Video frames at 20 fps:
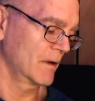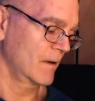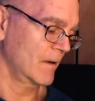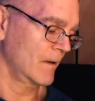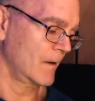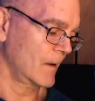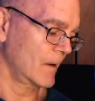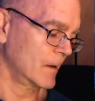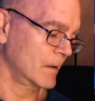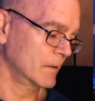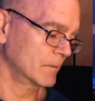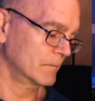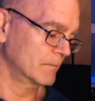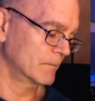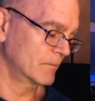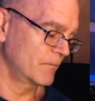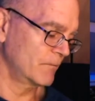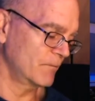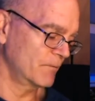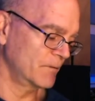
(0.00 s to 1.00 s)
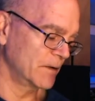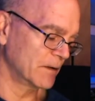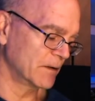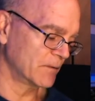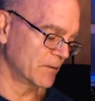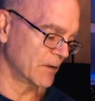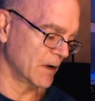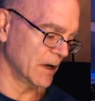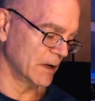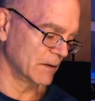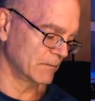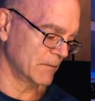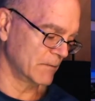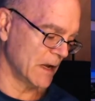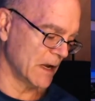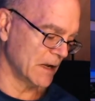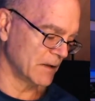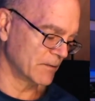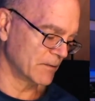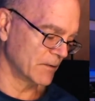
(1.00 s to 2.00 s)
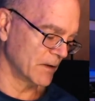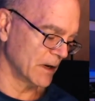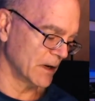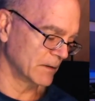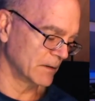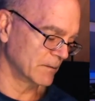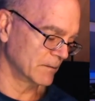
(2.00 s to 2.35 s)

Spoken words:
And 5th fret, 8th fret.